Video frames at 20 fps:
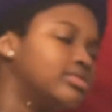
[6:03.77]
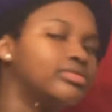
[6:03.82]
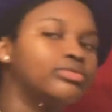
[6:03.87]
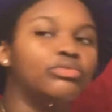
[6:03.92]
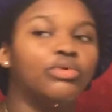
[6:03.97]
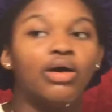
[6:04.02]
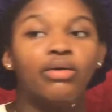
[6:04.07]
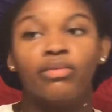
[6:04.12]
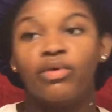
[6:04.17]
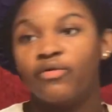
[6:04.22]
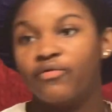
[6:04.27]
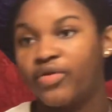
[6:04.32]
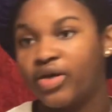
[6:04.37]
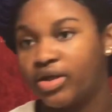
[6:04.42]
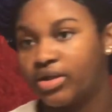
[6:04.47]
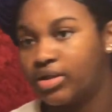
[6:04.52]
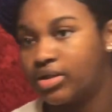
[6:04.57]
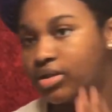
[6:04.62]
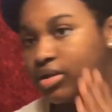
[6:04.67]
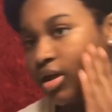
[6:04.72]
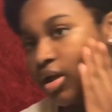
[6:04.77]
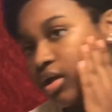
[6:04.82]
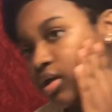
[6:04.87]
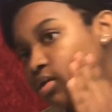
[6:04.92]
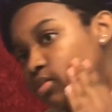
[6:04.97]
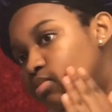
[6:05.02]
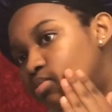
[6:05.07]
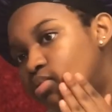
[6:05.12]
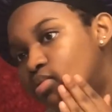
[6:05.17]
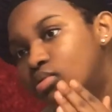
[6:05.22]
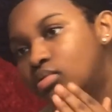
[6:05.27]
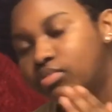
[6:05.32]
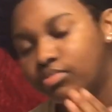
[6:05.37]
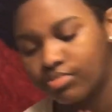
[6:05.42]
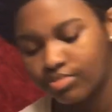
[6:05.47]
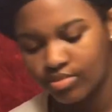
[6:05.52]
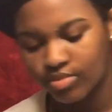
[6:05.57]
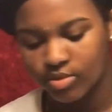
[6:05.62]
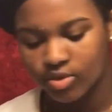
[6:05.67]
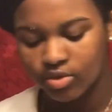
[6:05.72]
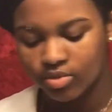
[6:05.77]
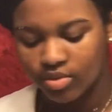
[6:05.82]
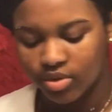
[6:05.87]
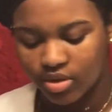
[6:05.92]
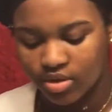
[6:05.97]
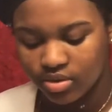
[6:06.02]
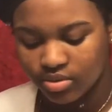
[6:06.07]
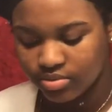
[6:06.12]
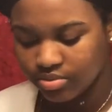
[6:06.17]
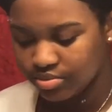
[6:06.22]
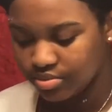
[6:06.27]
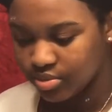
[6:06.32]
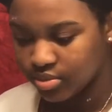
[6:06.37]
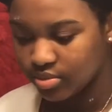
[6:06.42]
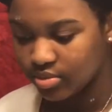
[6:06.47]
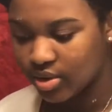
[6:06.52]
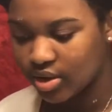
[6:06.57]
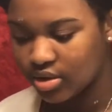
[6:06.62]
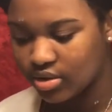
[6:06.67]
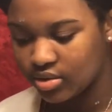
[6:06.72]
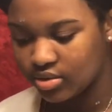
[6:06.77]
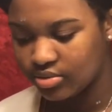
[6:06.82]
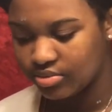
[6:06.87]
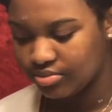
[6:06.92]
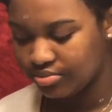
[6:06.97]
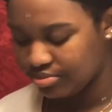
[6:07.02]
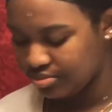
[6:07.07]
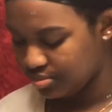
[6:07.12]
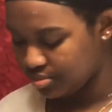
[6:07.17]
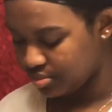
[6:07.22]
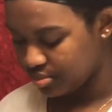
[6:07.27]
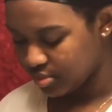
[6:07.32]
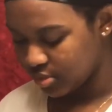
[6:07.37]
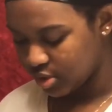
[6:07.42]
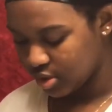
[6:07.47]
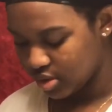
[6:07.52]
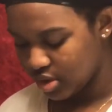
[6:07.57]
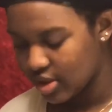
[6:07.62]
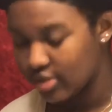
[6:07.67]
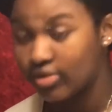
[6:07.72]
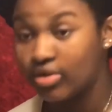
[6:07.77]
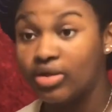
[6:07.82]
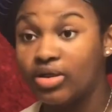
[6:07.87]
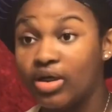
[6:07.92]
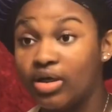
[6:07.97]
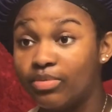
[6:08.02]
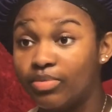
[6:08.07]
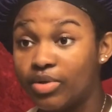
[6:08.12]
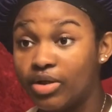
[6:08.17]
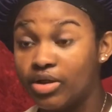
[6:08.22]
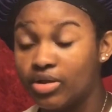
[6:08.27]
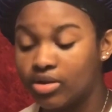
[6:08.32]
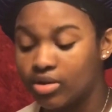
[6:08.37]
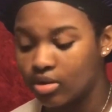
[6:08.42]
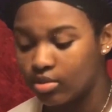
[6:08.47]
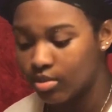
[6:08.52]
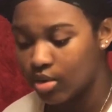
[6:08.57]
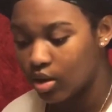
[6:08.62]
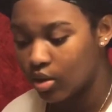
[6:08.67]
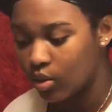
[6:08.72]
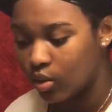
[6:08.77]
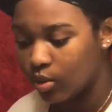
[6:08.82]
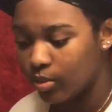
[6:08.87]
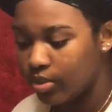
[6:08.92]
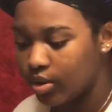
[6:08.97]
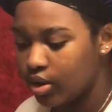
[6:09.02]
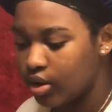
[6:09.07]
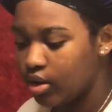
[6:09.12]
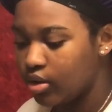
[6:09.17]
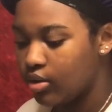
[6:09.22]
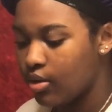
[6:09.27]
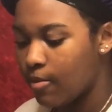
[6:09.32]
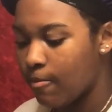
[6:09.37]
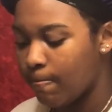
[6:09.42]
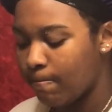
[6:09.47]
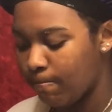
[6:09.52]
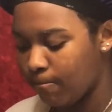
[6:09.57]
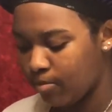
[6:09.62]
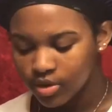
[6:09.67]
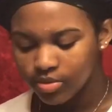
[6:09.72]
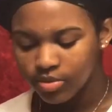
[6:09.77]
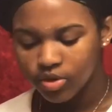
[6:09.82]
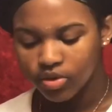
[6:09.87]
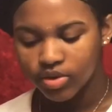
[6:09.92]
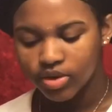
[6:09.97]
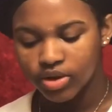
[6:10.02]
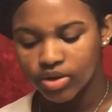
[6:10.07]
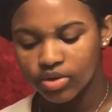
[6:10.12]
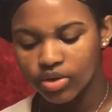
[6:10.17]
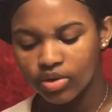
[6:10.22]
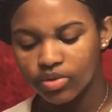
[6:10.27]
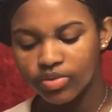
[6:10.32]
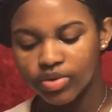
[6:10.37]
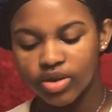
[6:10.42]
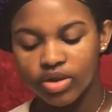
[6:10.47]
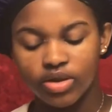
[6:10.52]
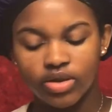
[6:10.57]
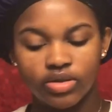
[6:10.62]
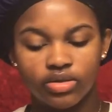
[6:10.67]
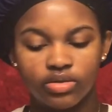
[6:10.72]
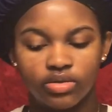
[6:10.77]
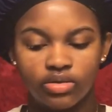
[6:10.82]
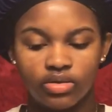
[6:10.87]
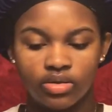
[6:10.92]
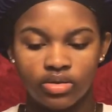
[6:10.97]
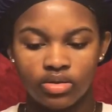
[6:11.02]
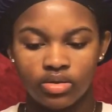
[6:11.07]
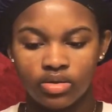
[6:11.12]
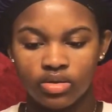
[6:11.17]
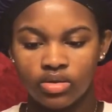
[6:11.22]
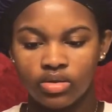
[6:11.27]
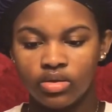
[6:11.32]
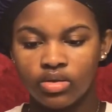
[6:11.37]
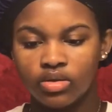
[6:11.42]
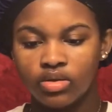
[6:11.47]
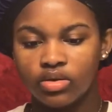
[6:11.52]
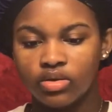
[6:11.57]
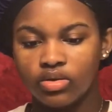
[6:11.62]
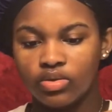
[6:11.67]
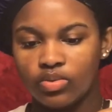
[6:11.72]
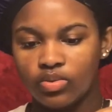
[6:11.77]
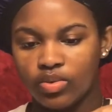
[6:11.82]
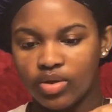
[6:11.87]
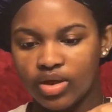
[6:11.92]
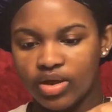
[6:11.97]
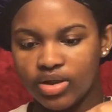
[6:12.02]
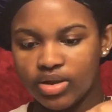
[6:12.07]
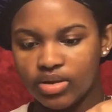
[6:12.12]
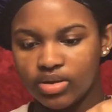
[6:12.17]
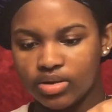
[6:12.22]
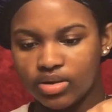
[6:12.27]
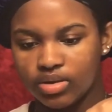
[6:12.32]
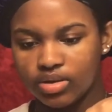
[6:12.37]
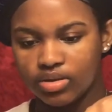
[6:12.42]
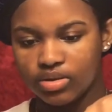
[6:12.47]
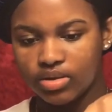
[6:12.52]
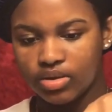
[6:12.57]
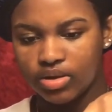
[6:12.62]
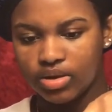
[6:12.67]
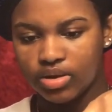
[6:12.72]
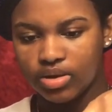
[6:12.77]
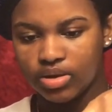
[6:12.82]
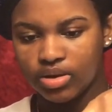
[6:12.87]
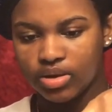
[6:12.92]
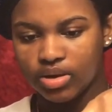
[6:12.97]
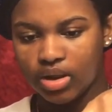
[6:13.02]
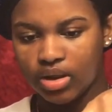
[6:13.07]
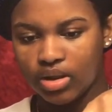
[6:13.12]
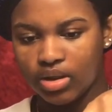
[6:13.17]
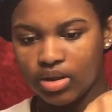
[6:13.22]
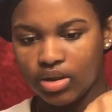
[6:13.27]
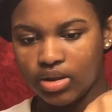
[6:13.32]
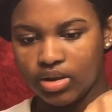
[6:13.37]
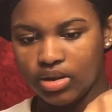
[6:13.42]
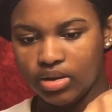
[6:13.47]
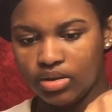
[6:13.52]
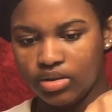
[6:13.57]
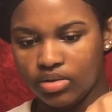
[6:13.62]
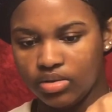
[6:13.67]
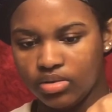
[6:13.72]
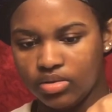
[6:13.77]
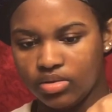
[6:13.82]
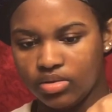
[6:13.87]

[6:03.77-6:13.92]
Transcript: While my face is damp, well, if I do had to dampen it some more, but I'm going to go in and wet this side.